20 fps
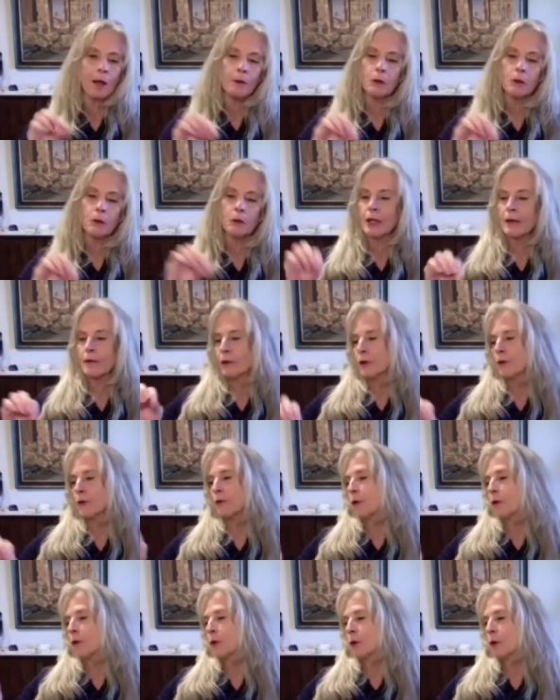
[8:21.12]
I'm grateful
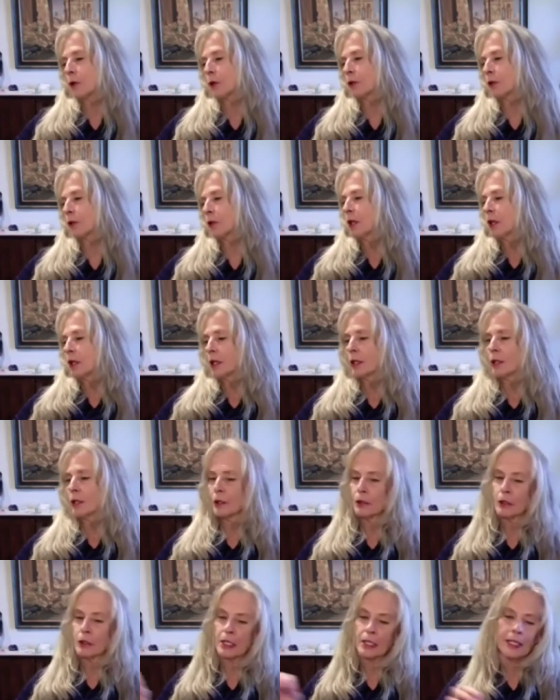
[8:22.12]
for,
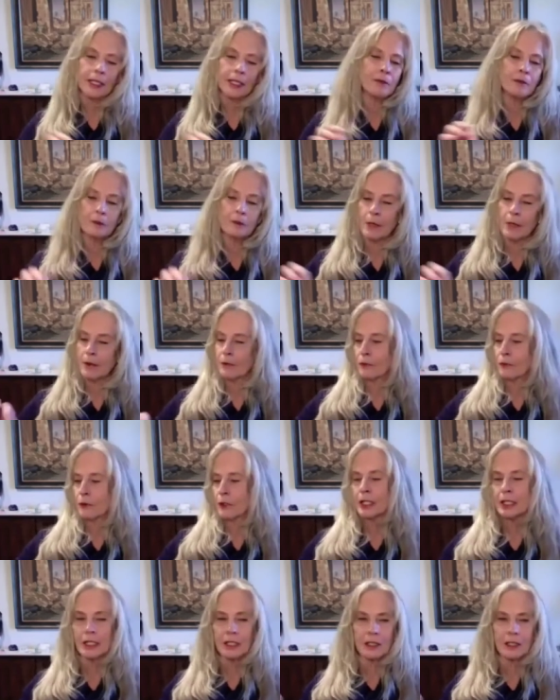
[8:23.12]
connecting with my
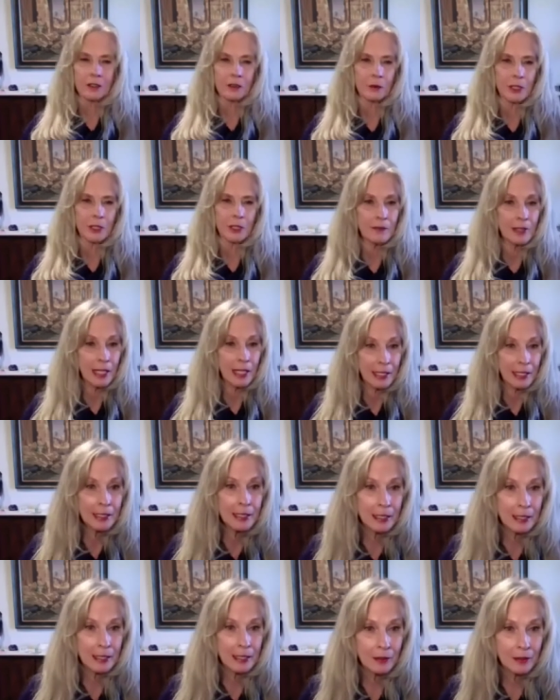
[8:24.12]
friends or whatever that
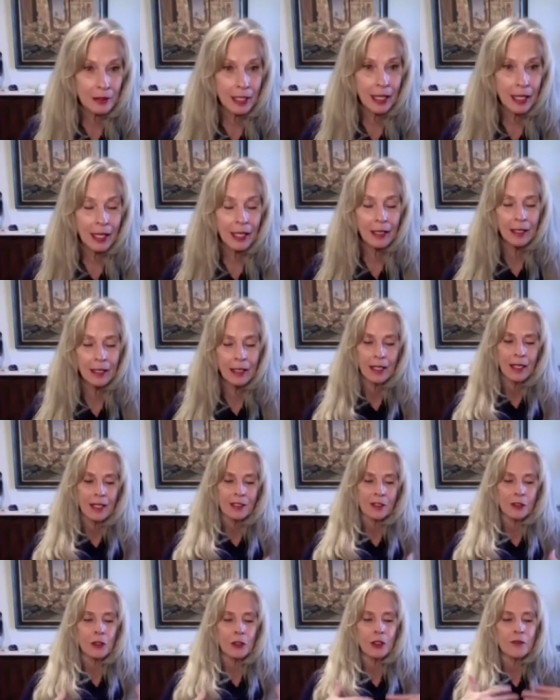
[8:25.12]
is. Okay.
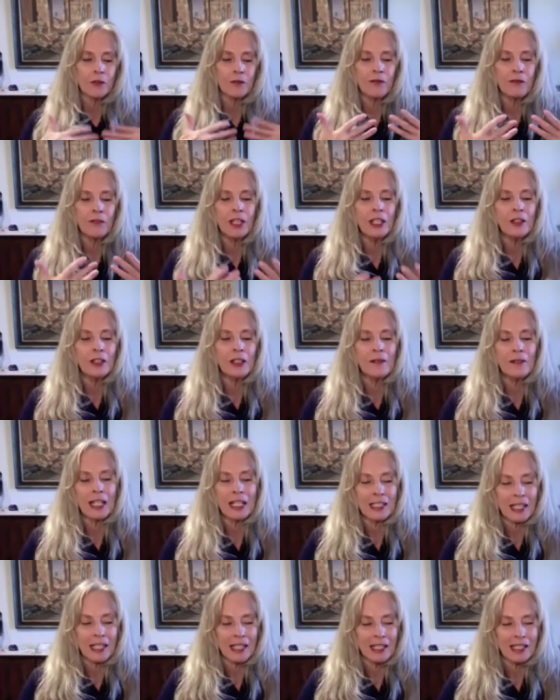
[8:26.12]
So you can feel, even
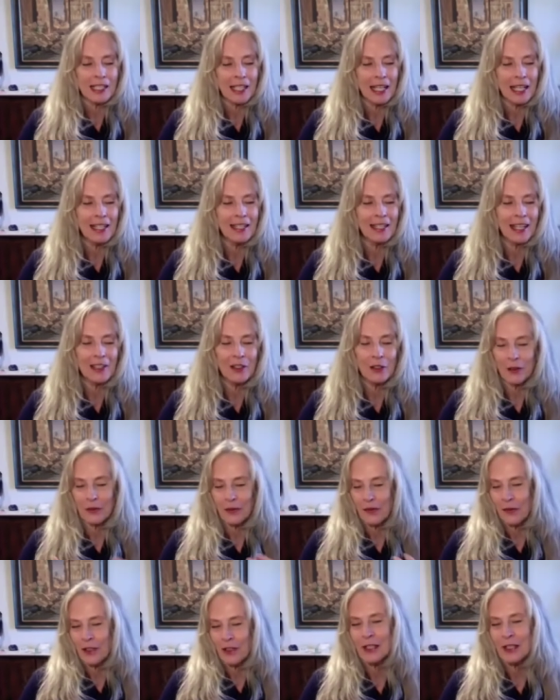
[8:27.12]
as I'm saying that, you
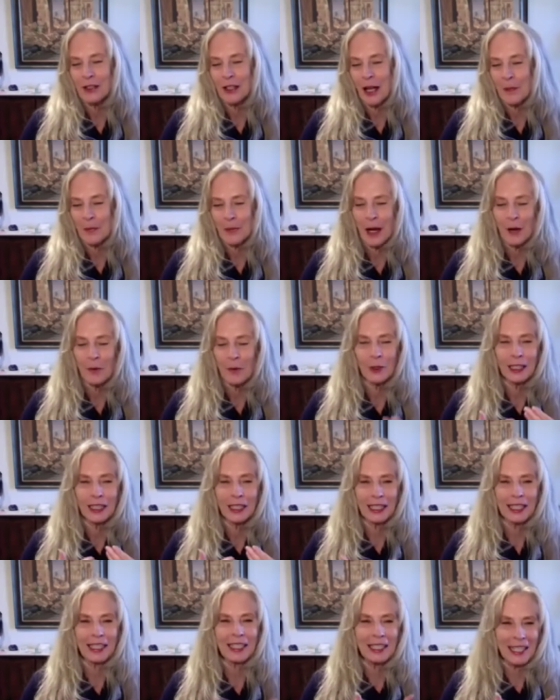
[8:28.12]
can feel I'm not
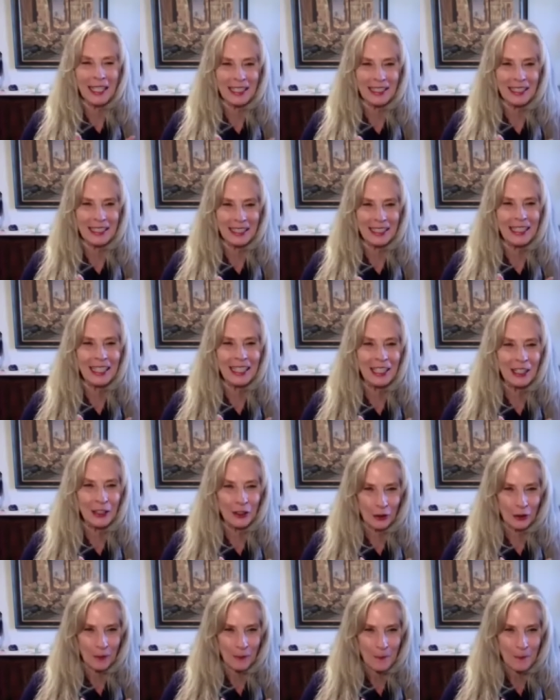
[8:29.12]
really connected in
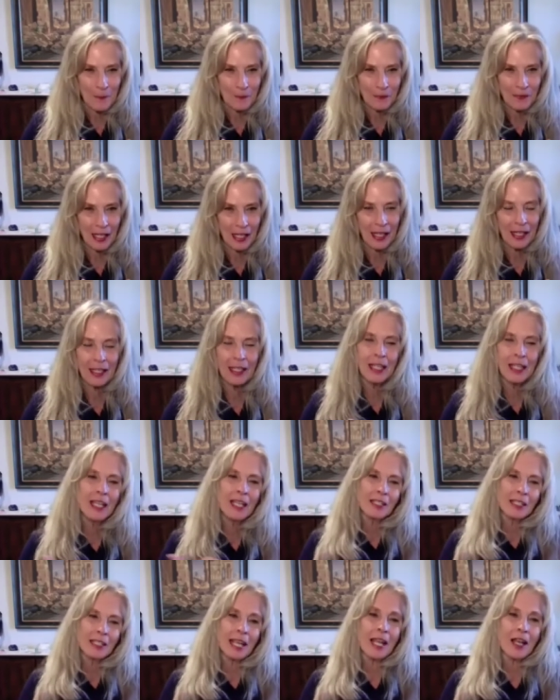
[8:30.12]
here. Okay.
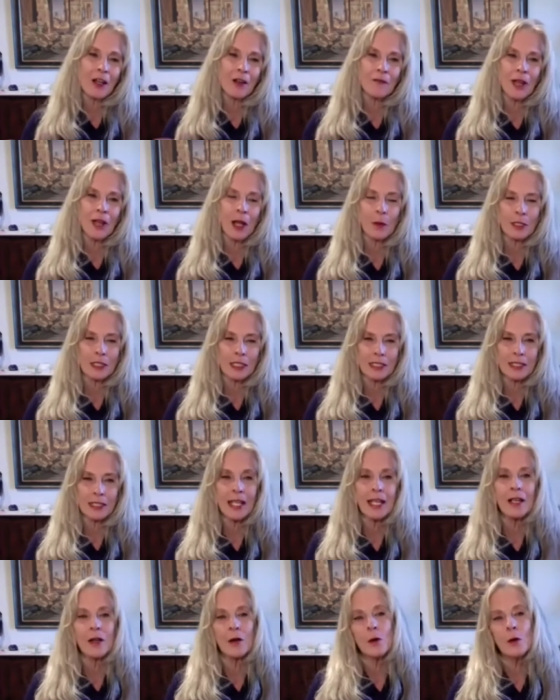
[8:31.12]
Now, if I want to
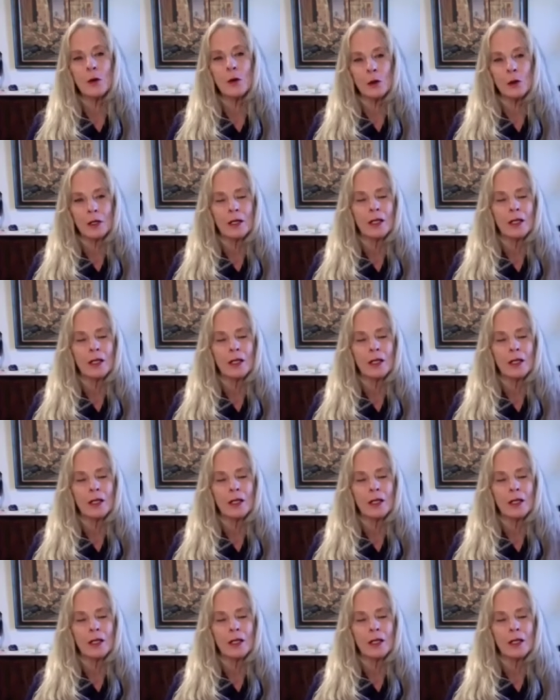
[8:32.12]
say,